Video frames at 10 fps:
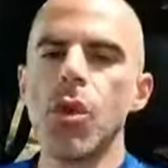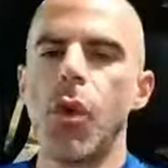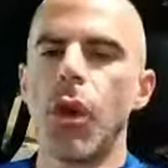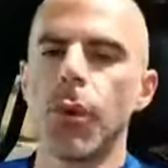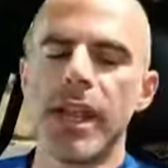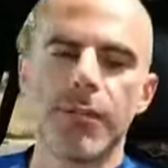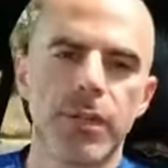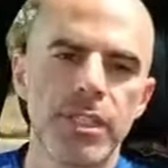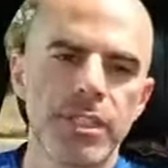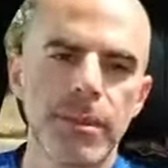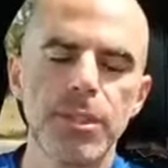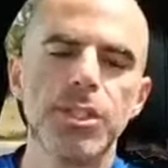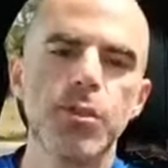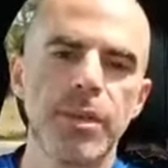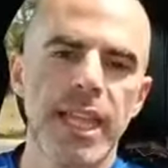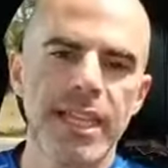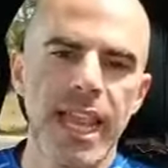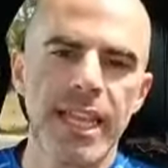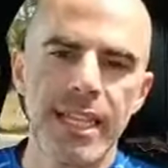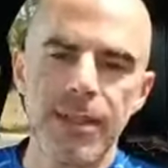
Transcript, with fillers: Or whatever, something stupid like that,